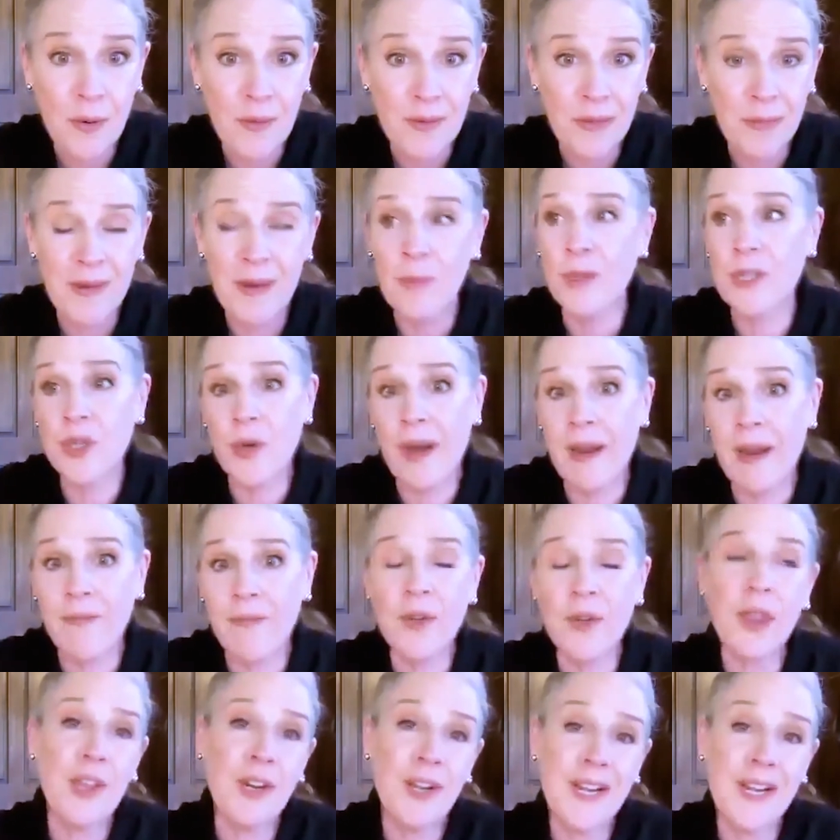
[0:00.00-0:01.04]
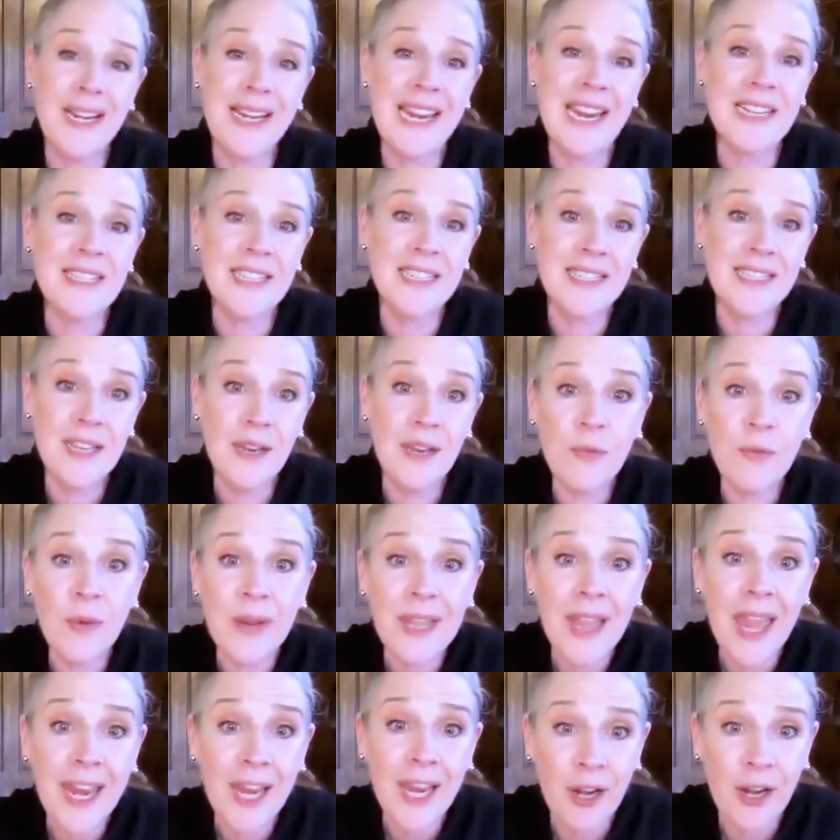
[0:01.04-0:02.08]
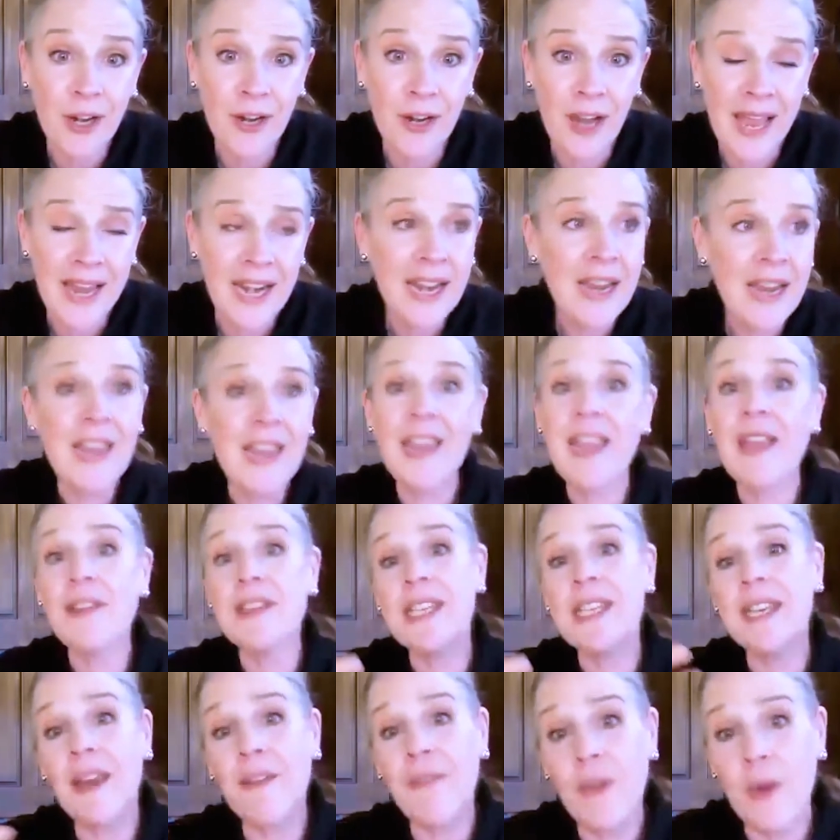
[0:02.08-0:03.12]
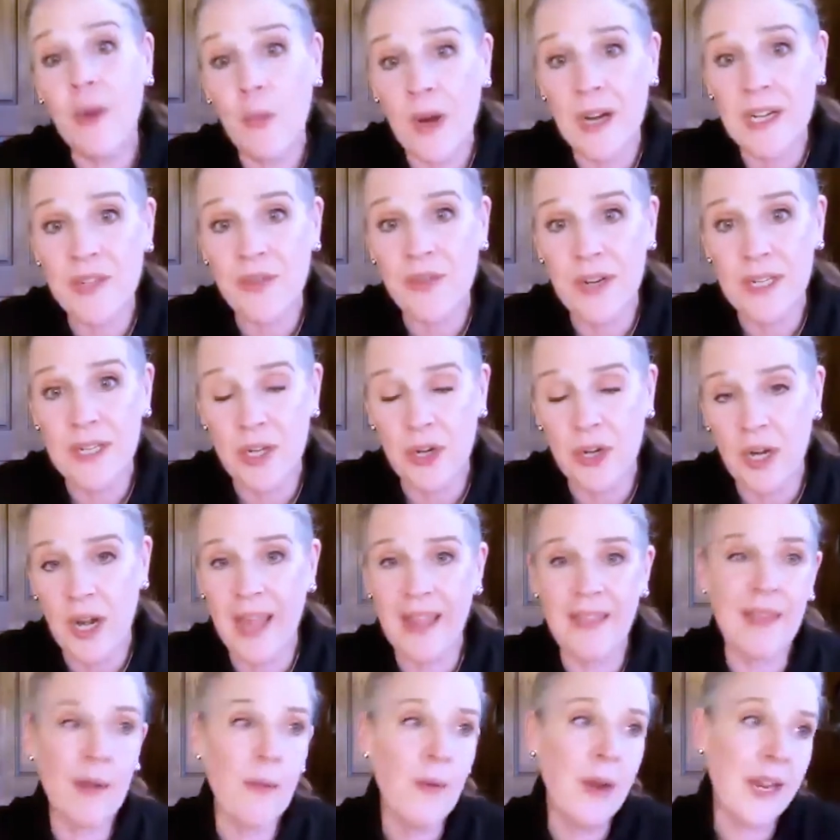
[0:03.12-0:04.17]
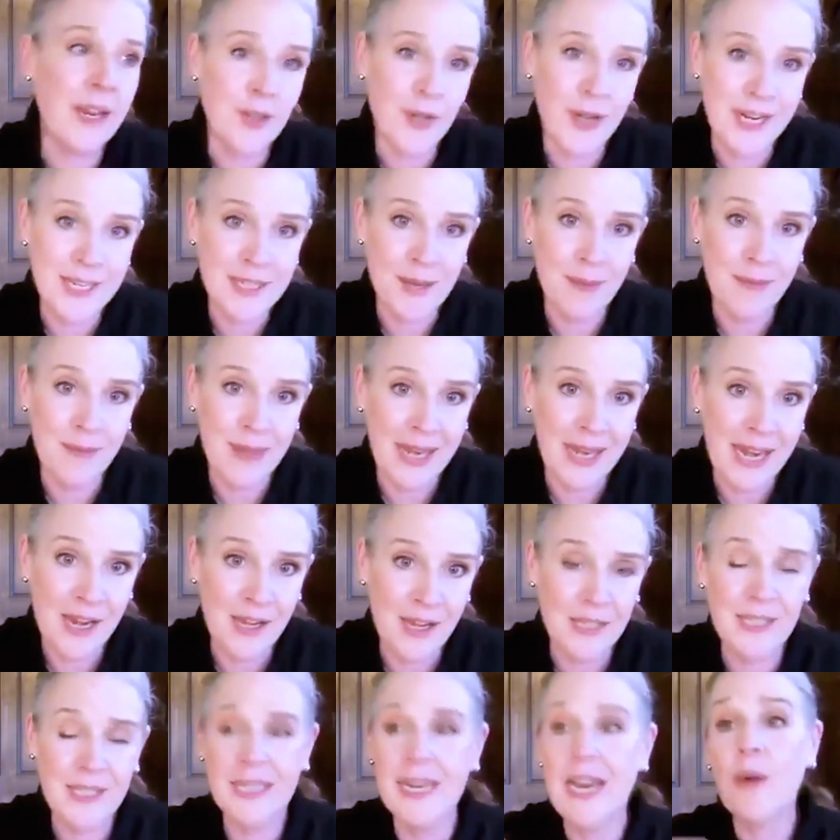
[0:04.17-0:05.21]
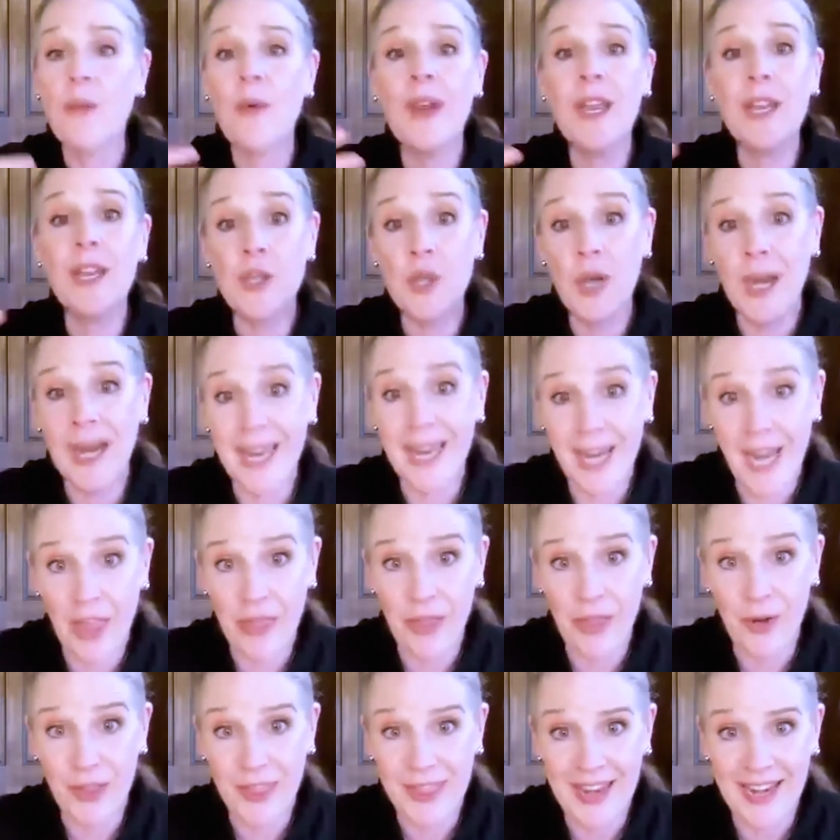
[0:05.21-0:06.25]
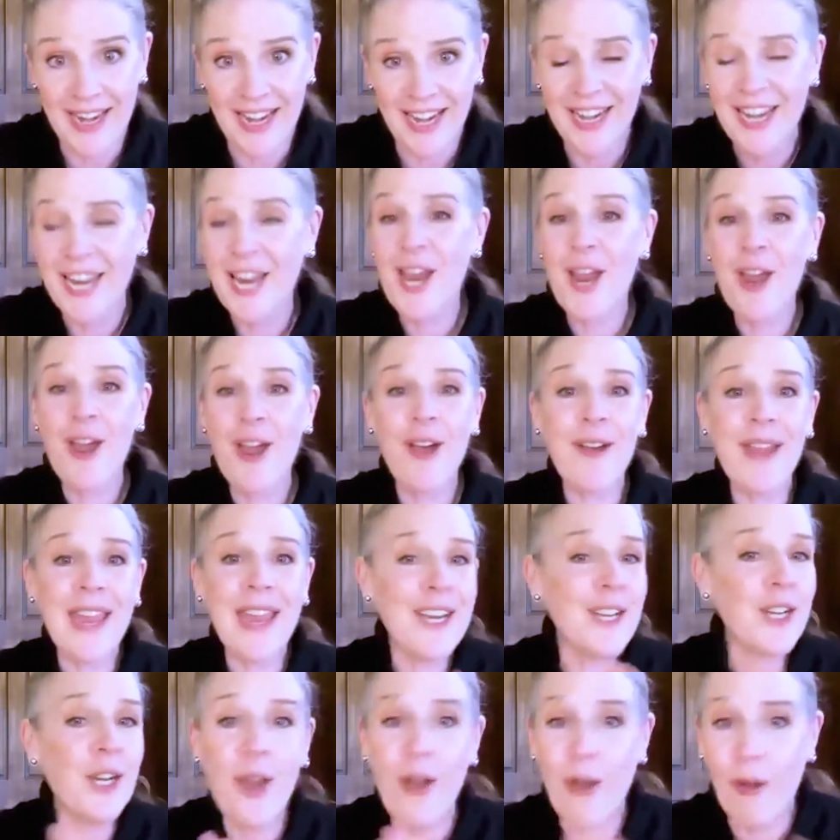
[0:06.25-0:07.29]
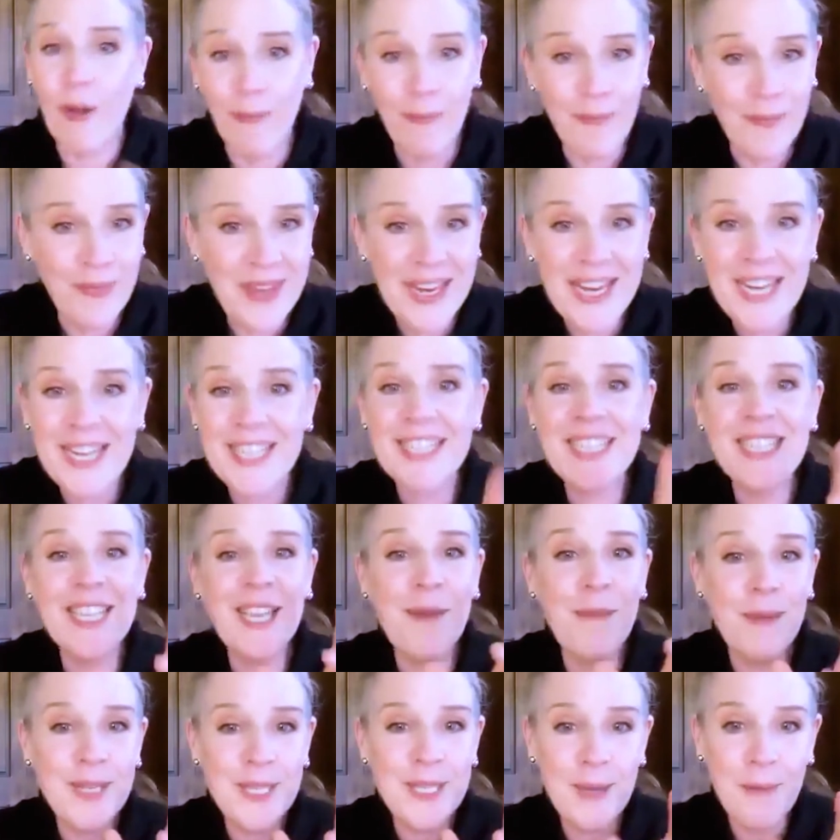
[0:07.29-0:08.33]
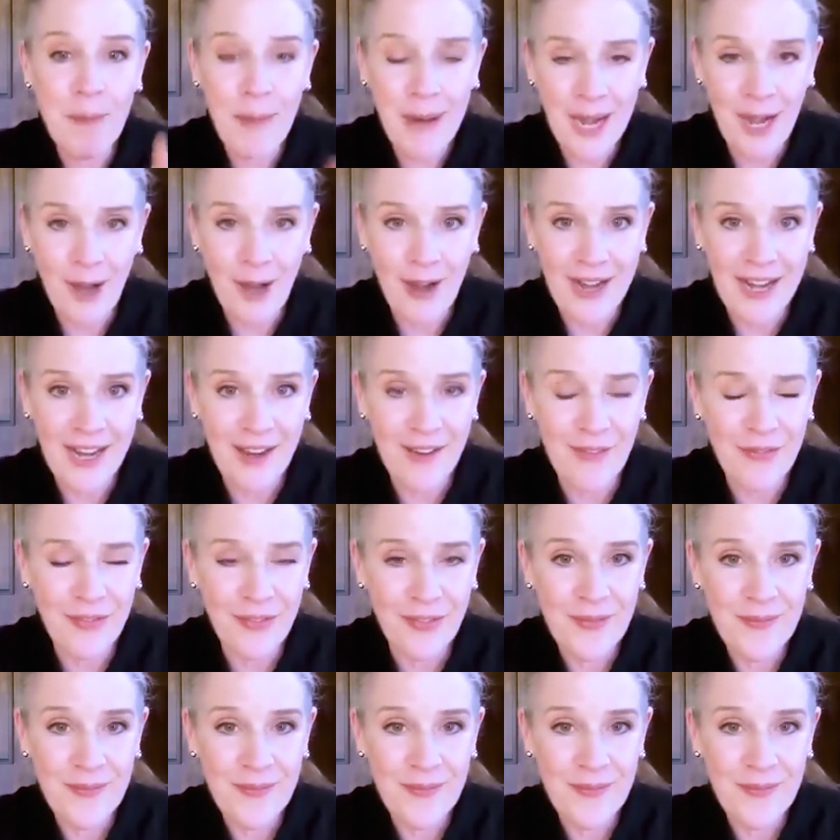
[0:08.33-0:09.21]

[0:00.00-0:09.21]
We'll try it for thirty days and see if we like it or not, see if it works for us or not. And then we could try something else. We could try another thing. Okay, mm-hmm. no, sleep is imperative.